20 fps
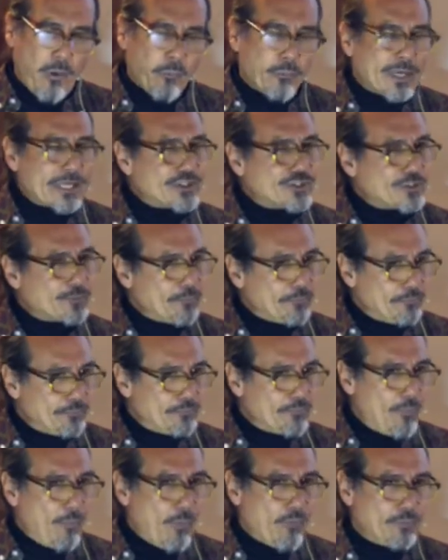But
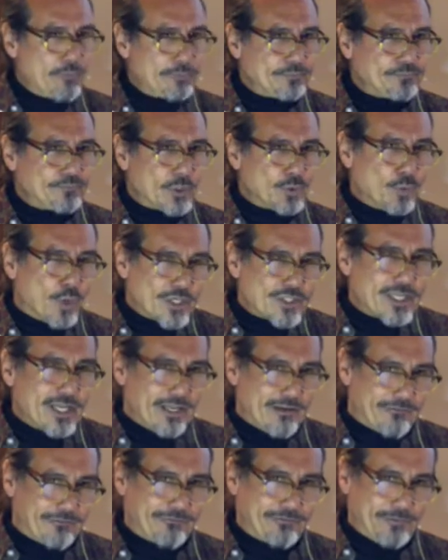what
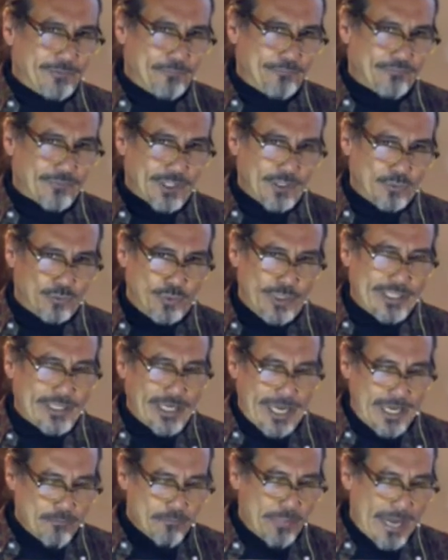if we
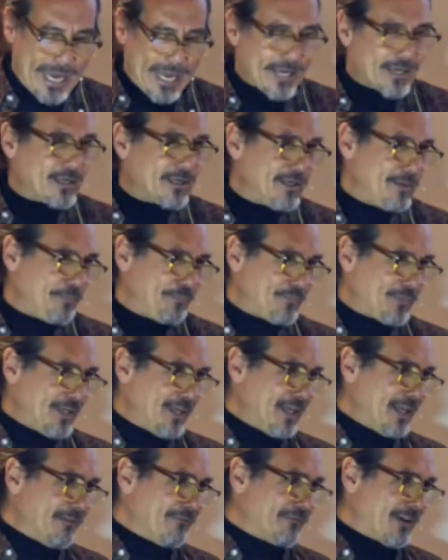came back
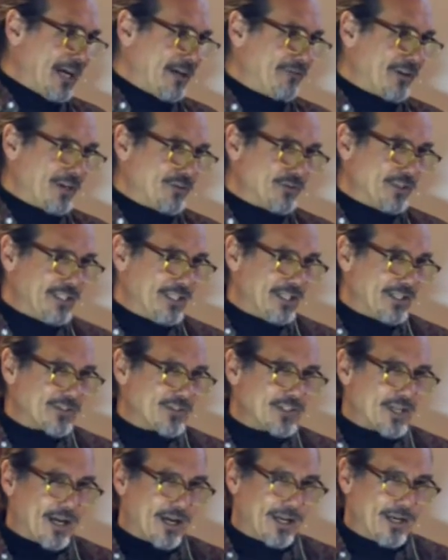in 500
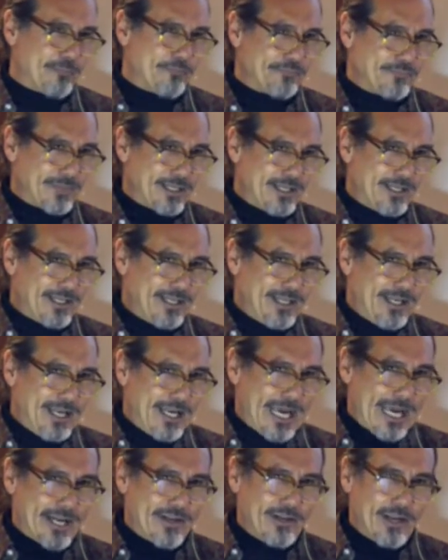years' time
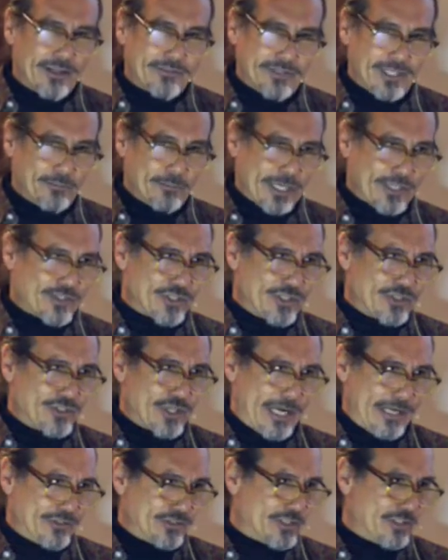and nothing much had
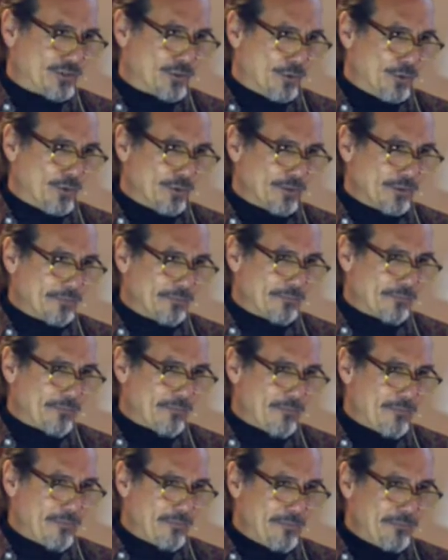changed at all?
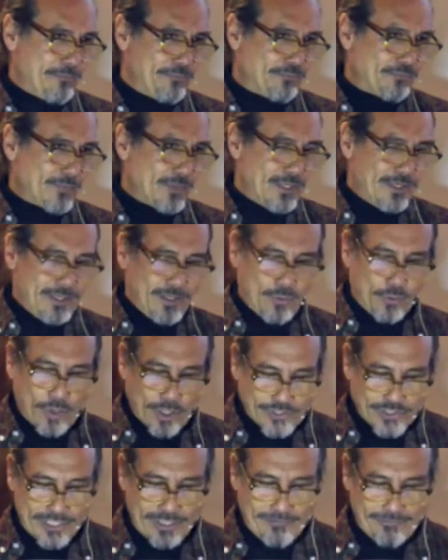
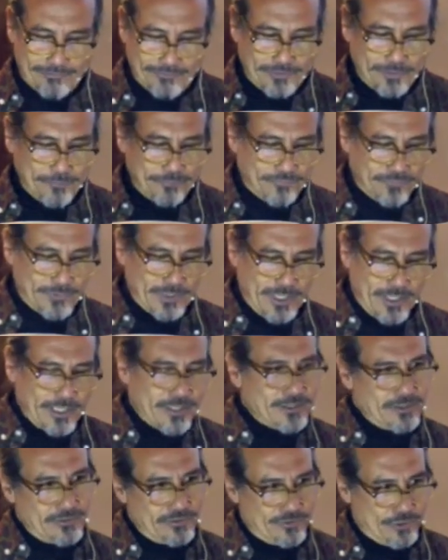What if
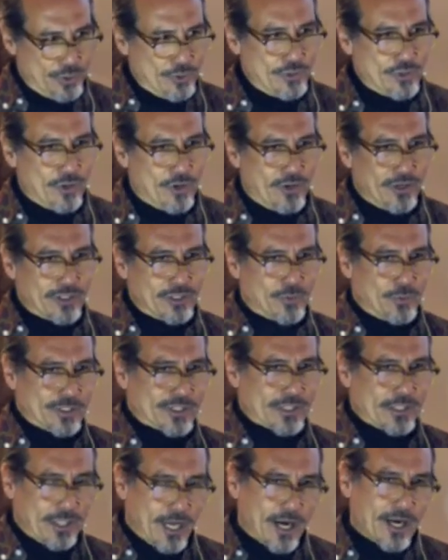New York
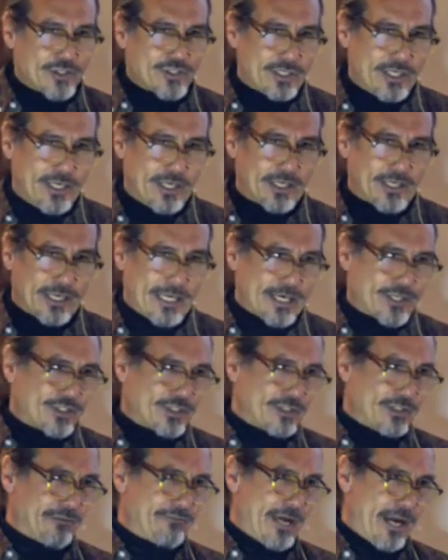was largely a
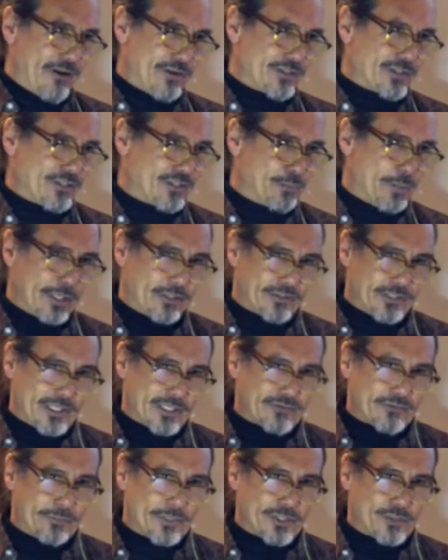collection of heritage
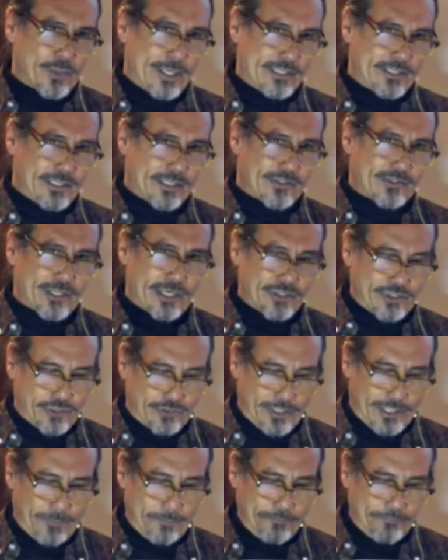buildings from the 20th
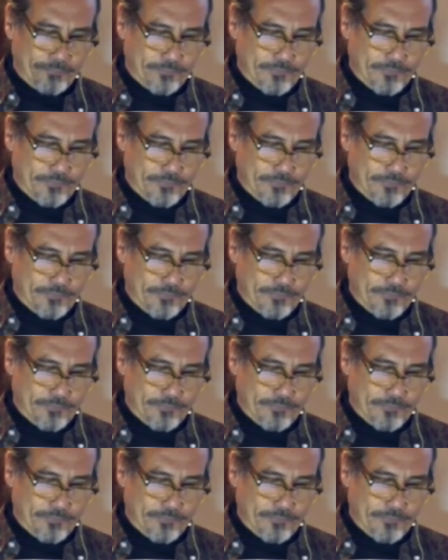century,